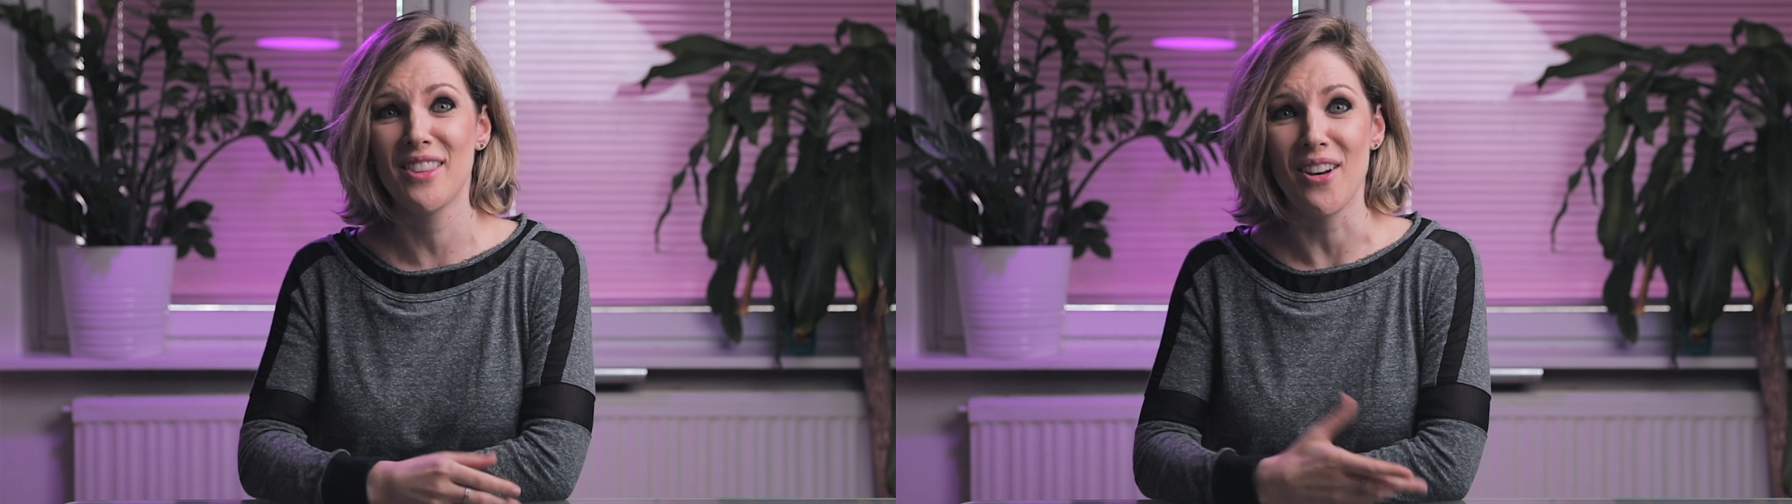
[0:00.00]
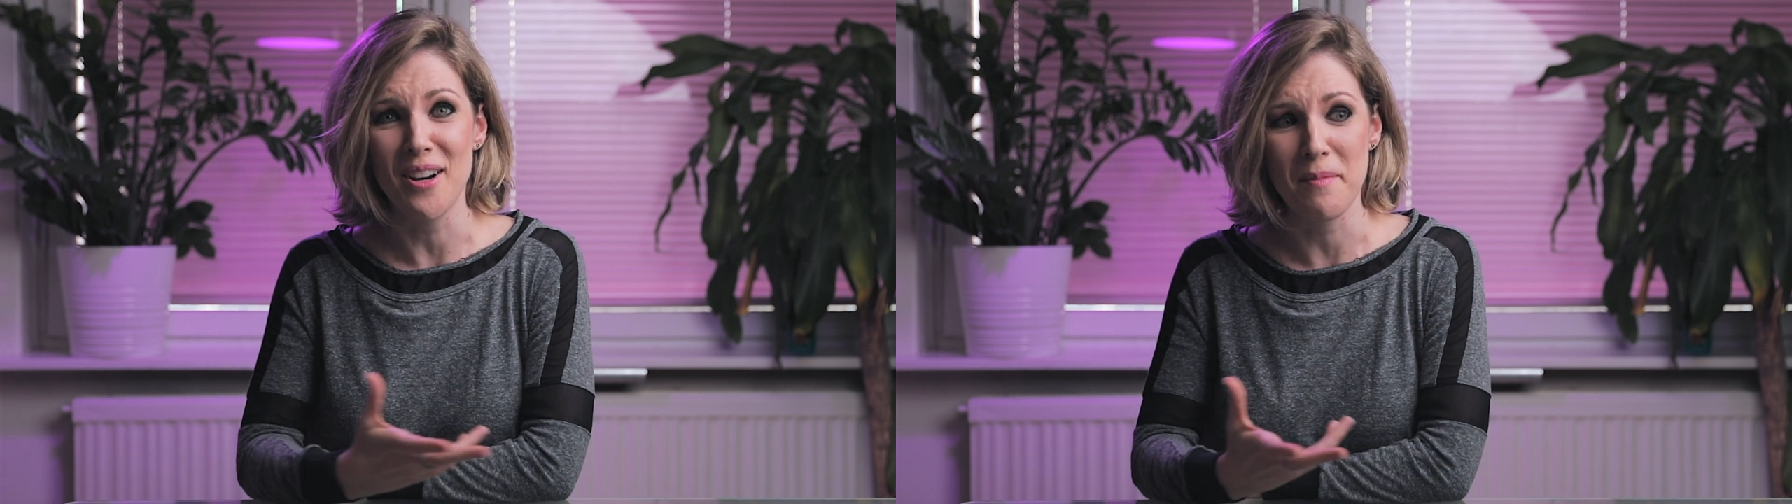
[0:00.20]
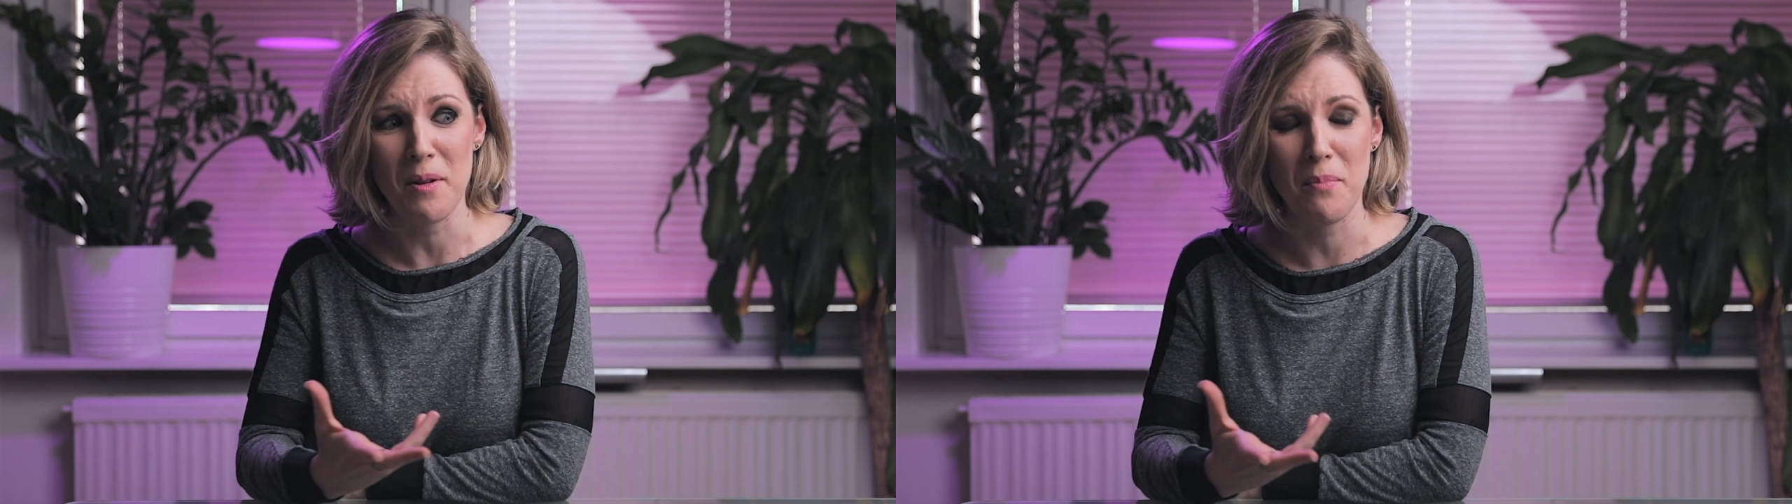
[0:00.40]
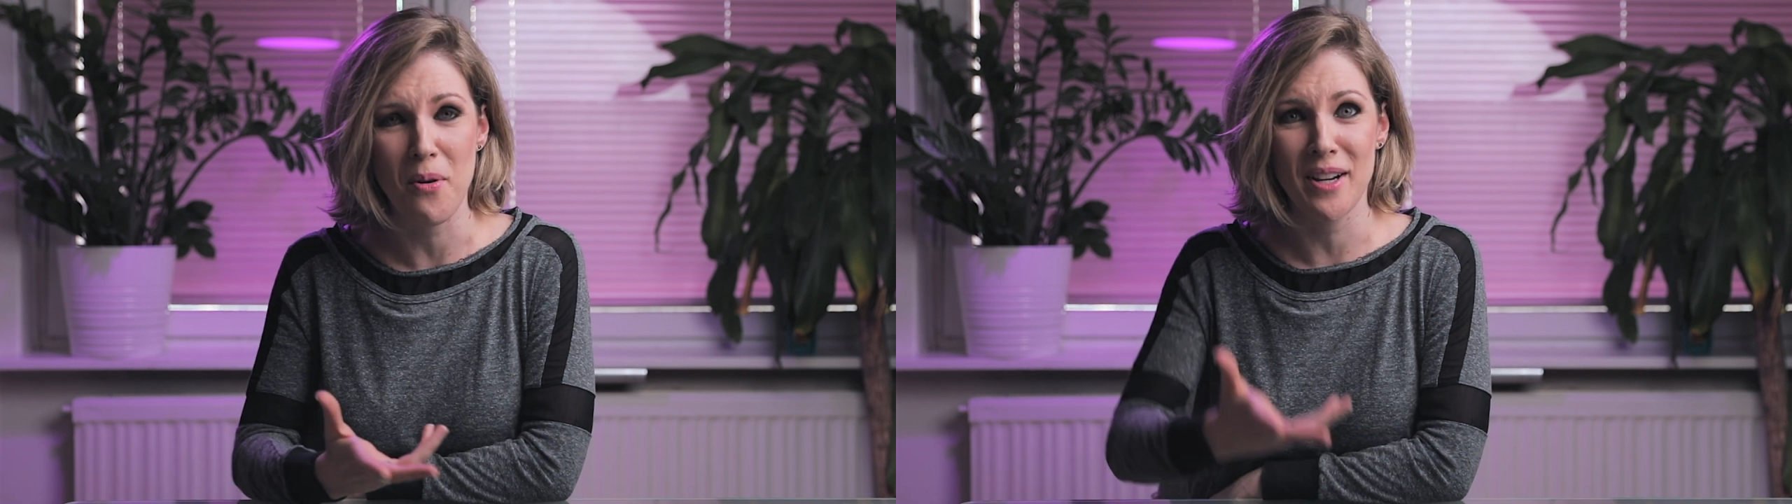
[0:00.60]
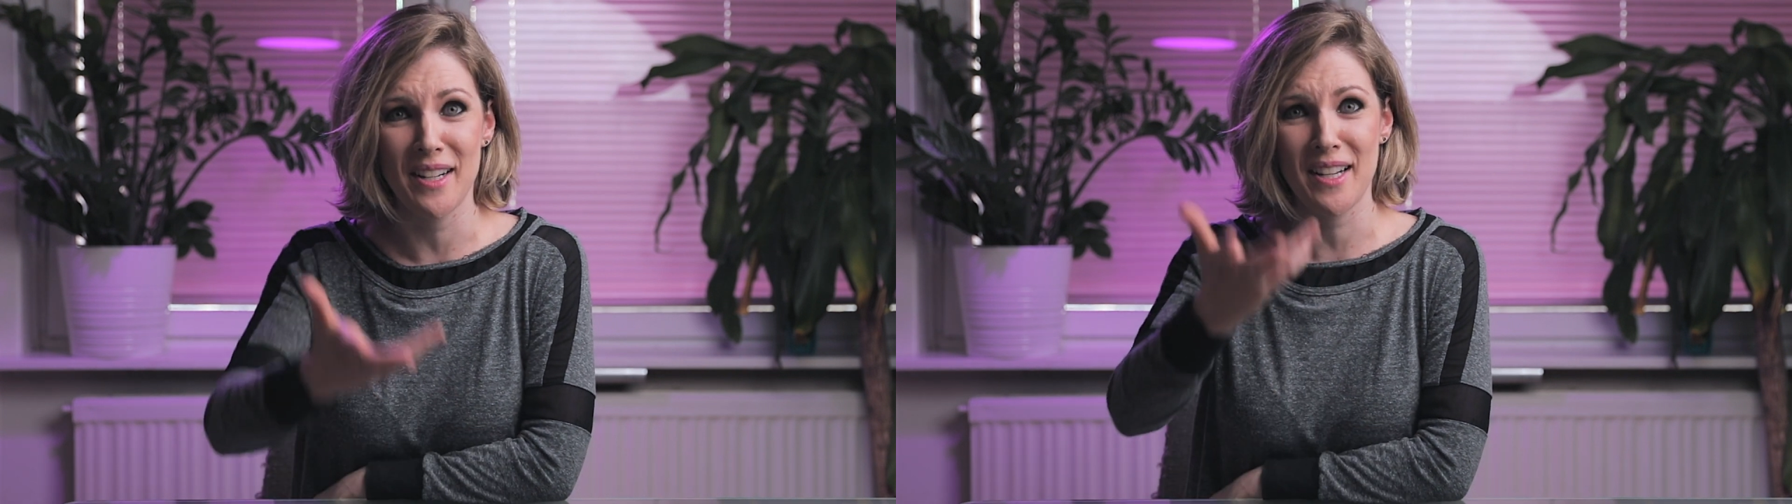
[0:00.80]
thought about
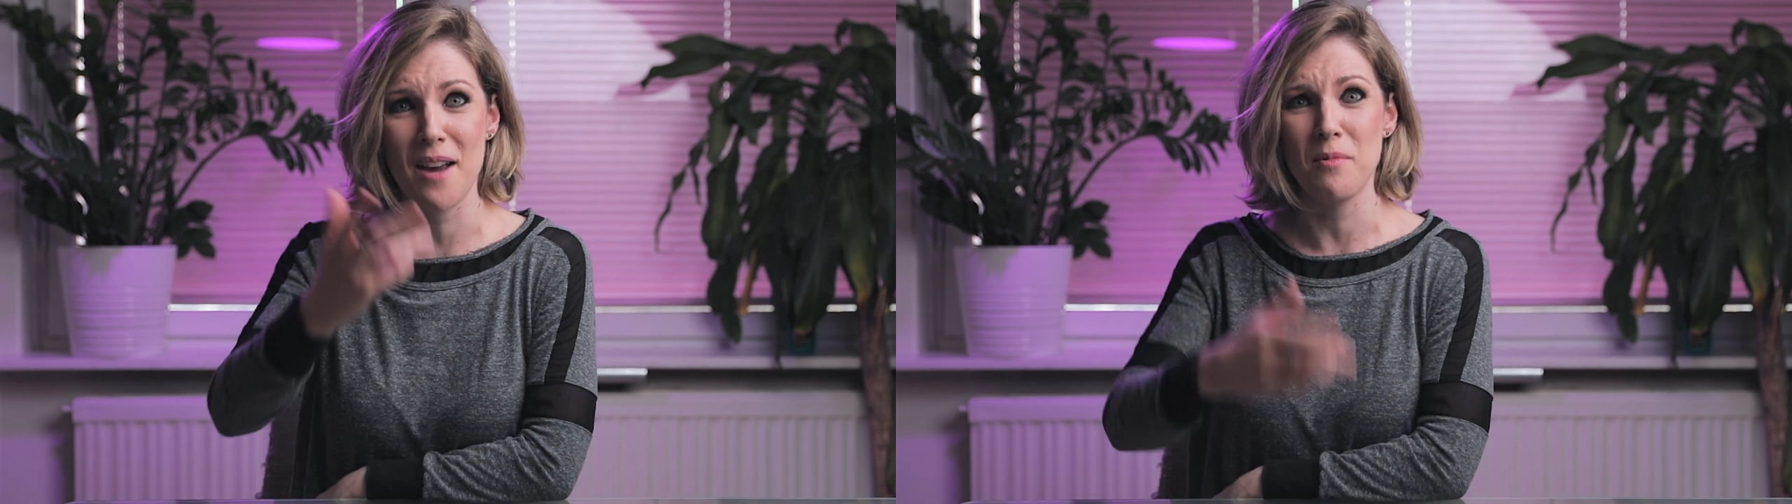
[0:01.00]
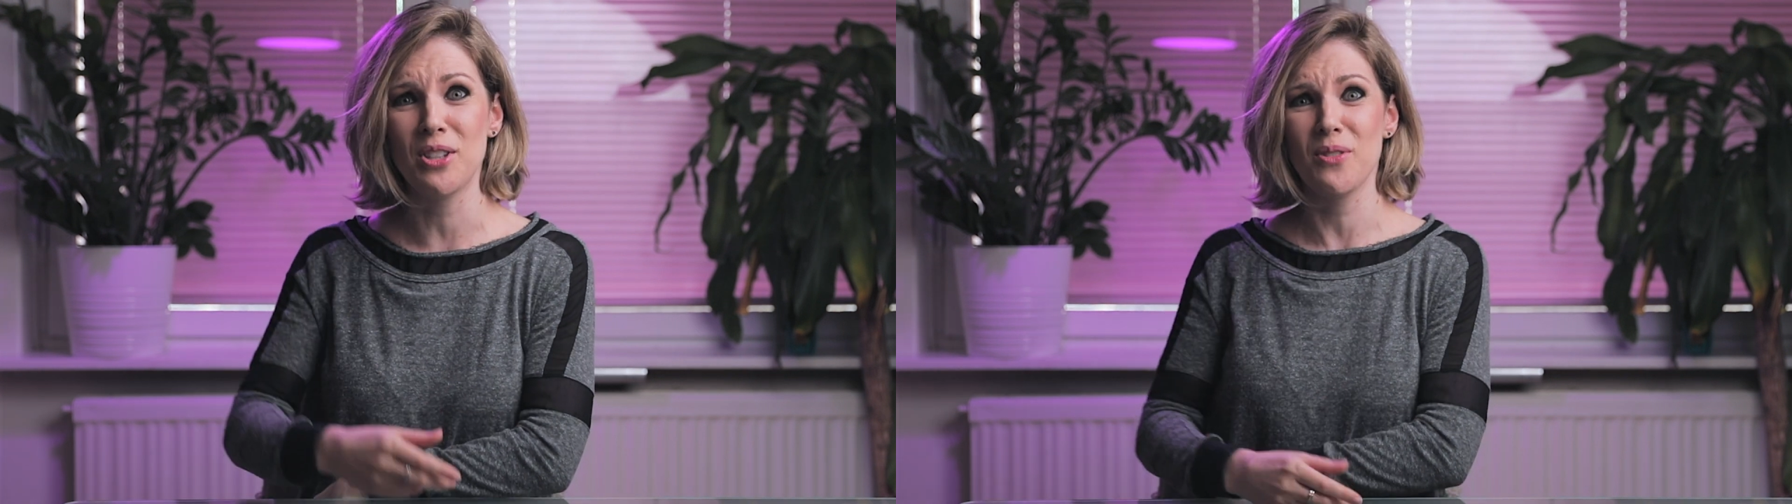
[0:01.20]
pointing a camera